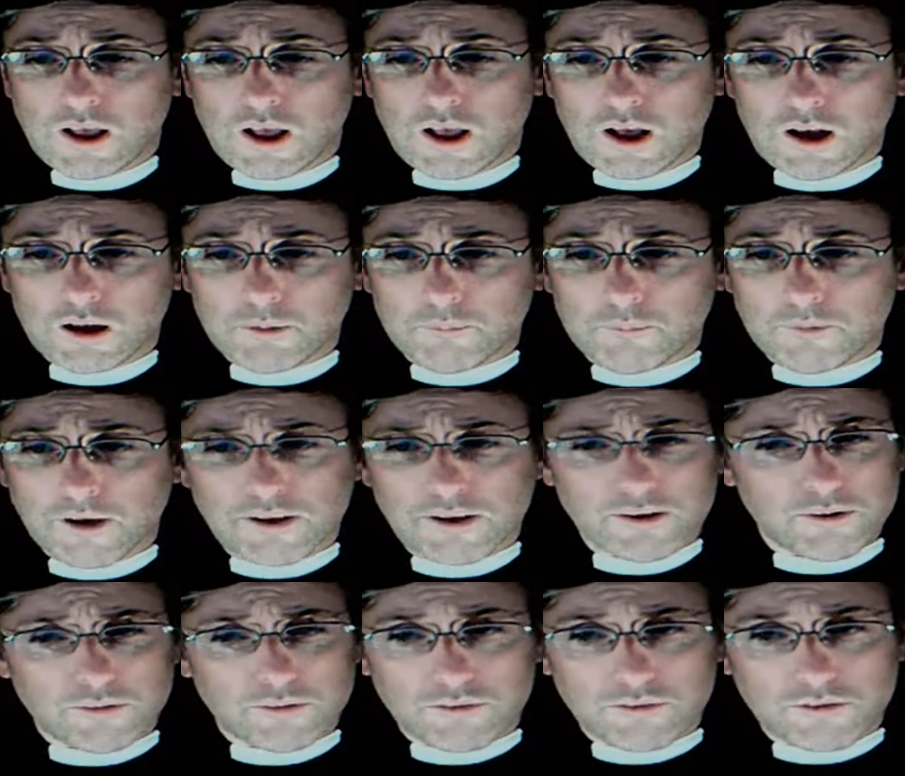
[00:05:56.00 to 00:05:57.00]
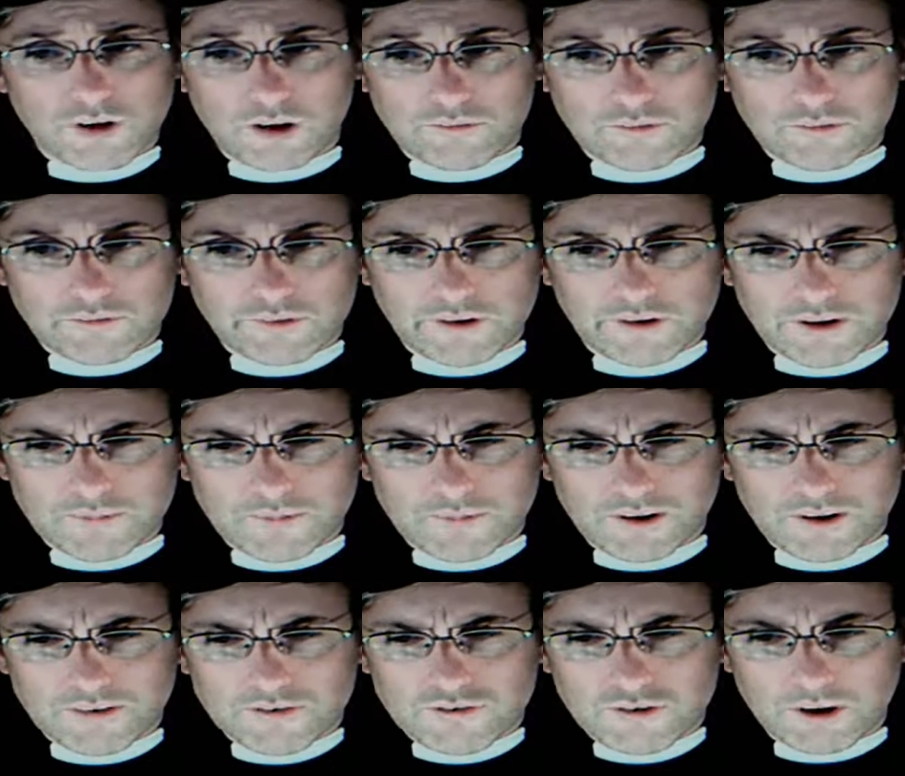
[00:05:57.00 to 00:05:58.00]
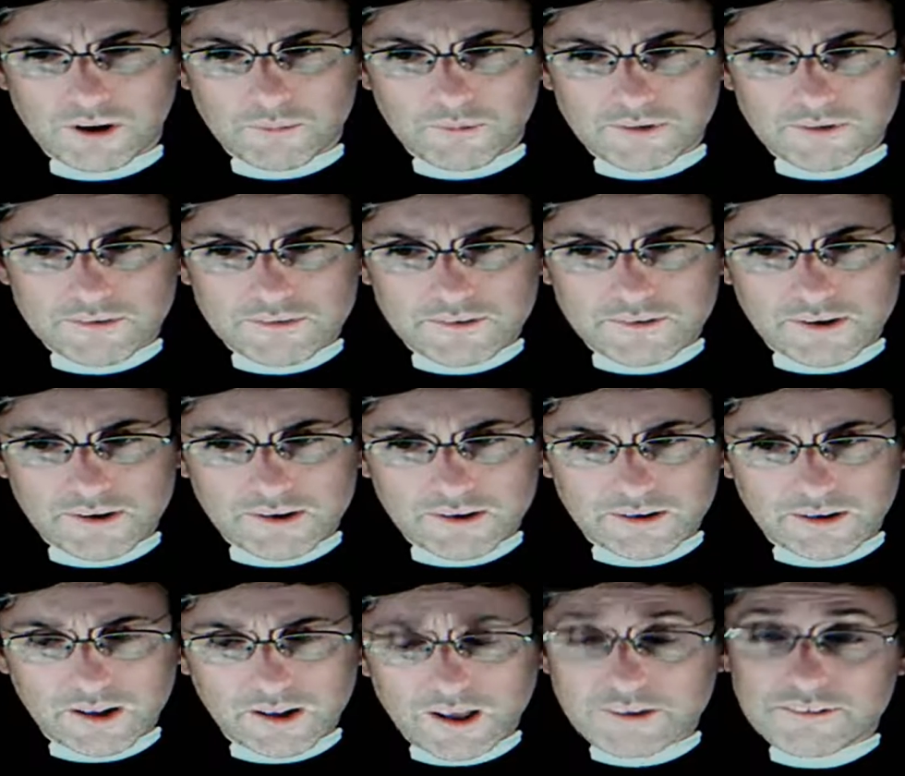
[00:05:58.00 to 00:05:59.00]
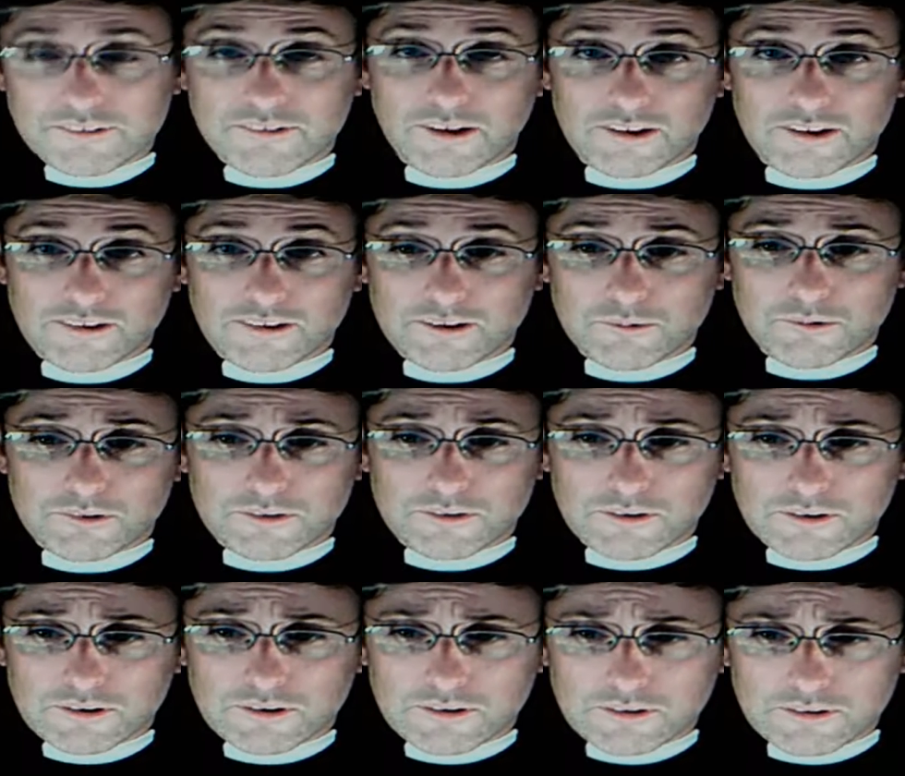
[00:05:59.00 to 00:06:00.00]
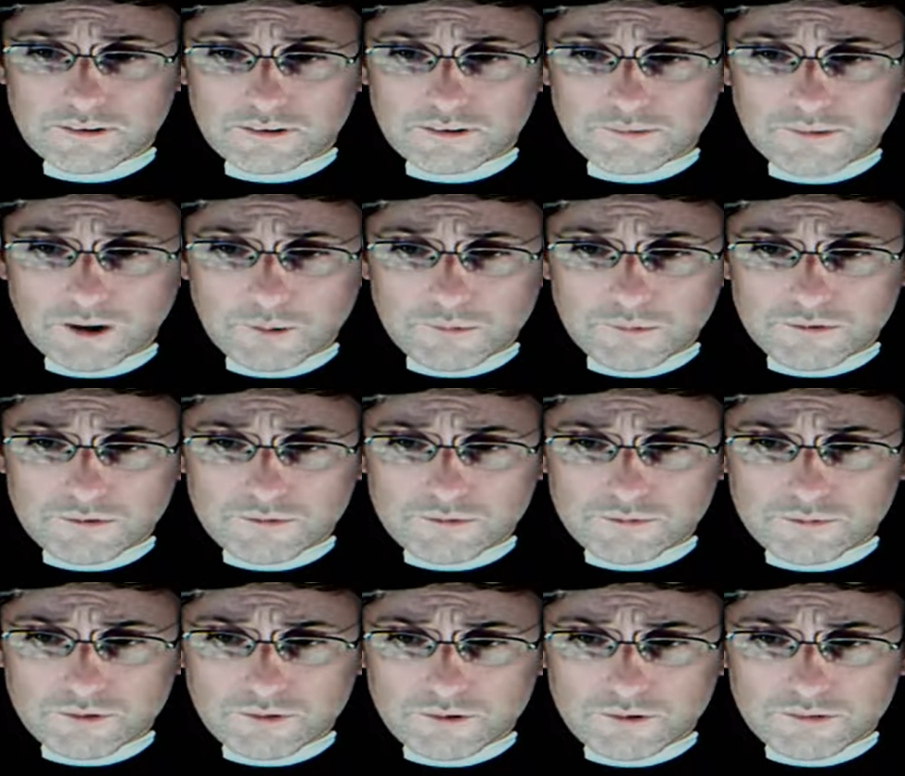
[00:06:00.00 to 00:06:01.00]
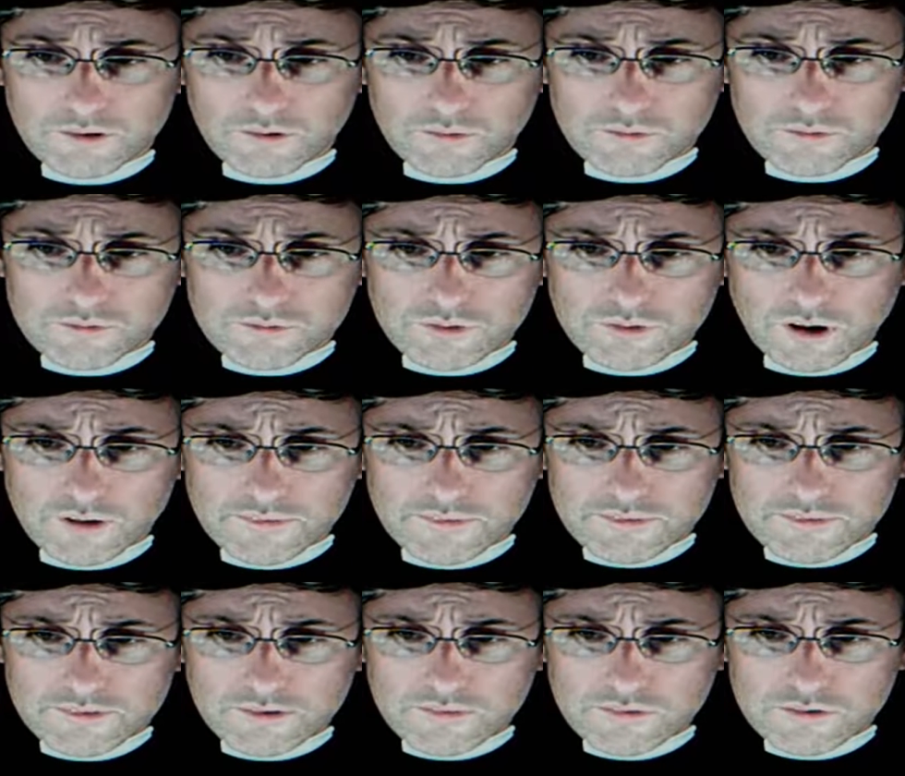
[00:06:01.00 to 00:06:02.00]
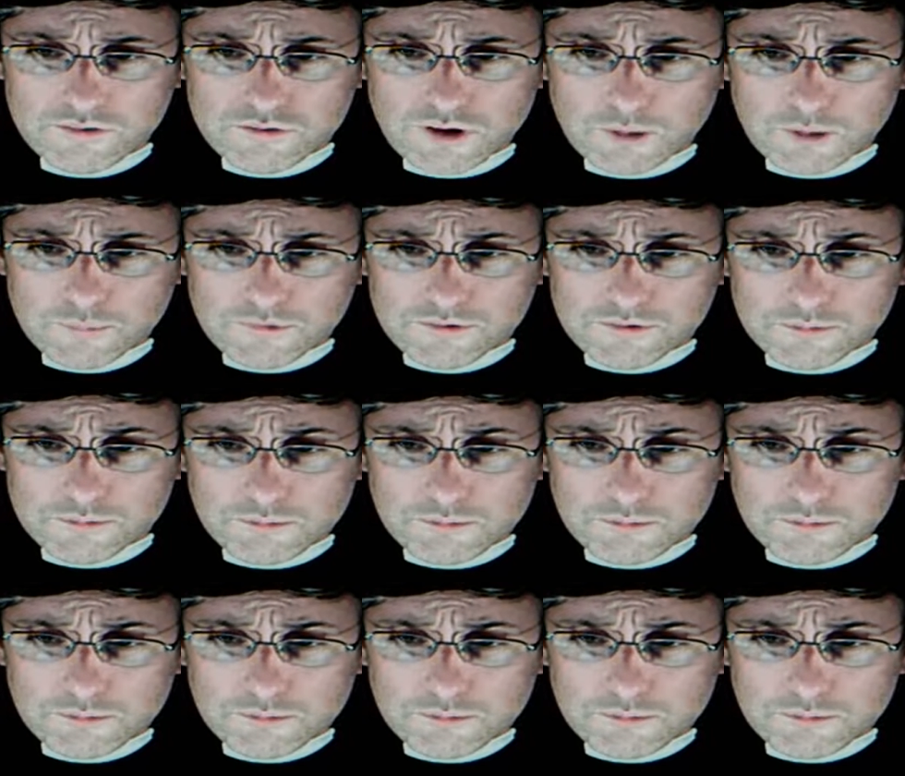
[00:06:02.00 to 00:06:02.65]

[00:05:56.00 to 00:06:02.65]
I don't travel very much, I must say. Last I did was when I was in the south of France at the Trappist